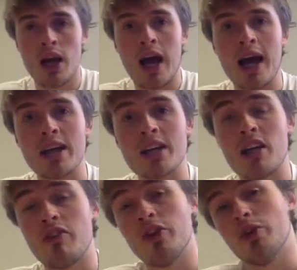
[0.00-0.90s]
And
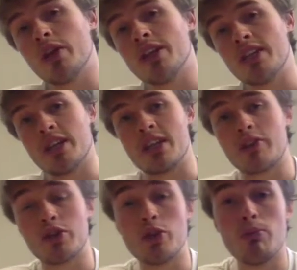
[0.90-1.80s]
if you consider
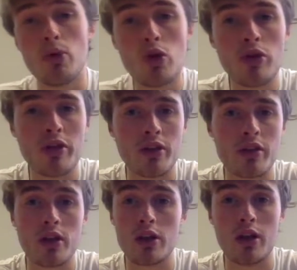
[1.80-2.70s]
yourself to do more
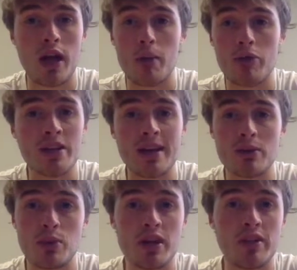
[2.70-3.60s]
than 3
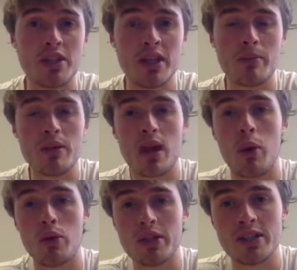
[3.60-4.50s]
times a week in the gym, I
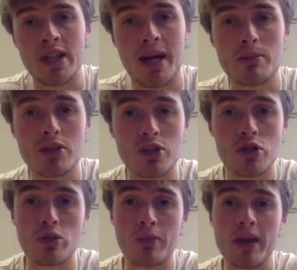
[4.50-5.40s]
want you to times
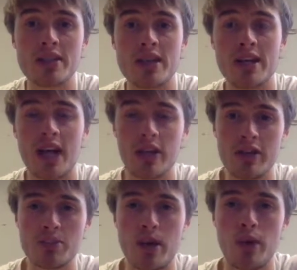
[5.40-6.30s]
your baseline
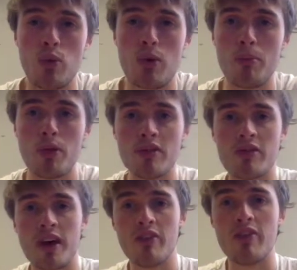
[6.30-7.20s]
calories by
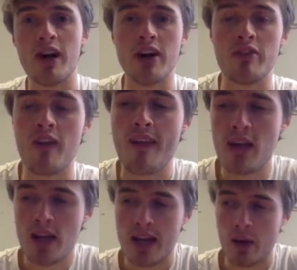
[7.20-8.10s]
1.55.
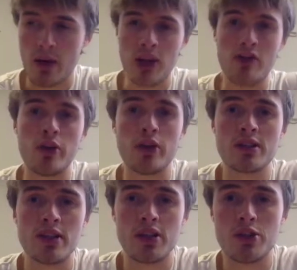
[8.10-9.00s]
Now, if you
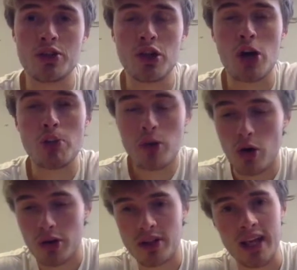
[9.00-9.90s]
consider your job
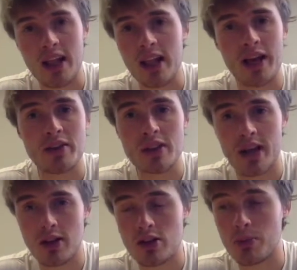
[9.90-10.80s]
or your daily
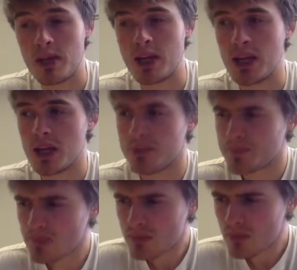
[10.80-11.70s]
lifestyle to be
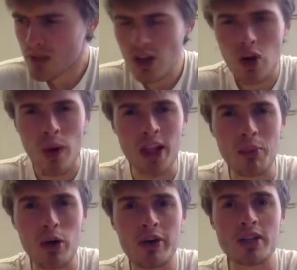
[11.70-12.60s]
quite
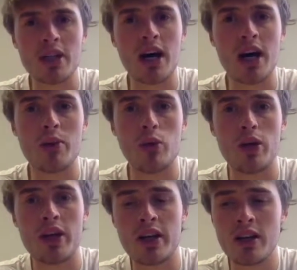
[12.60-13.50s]
laborious and hard
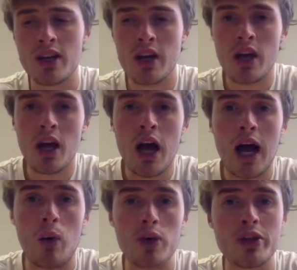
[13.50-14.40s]
working,
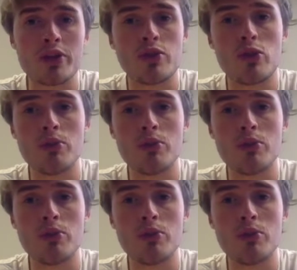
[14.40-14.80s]
I want you to